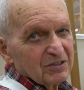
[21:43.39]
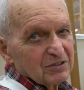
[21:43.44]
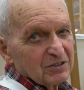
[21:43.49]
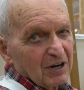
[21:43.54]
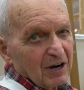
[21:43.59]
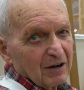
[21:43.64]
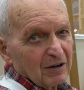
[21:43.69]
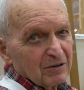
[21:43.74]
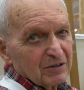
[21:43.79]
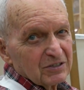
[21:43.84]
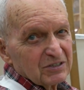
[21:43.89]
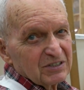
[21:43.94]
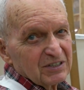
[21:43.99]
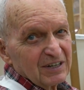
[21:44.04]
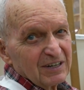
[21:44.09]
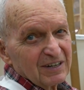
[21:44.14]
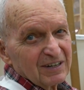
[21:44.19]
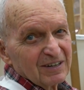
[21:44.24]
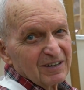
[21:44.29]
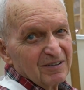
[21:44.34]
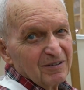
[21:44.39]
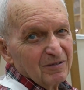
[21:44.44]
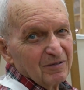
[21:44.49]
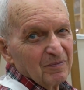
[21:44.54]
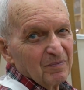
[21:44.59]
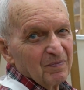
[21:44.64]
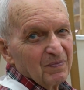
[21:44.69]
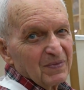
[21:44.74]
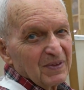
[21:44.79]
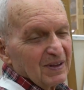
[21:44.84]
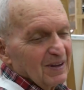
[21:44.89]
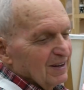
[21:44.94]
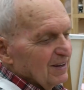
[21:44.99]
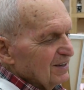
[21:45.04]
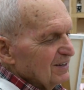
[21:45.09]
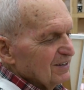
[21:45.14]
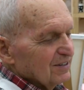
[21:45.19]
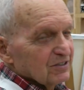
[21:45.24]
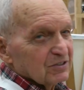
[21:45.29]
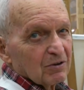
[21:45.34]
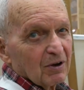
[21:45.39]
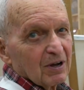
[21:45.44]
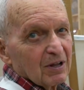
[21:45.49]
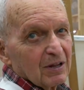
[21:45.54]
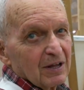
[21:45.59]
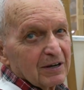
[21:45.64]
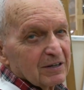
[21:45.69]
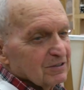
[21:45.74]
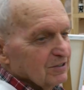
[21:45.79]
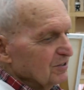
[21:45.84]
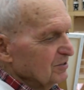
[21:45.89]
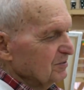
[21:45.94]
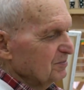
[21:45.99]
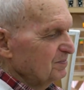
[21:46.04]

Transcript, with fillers: child is sitting. So I liked it.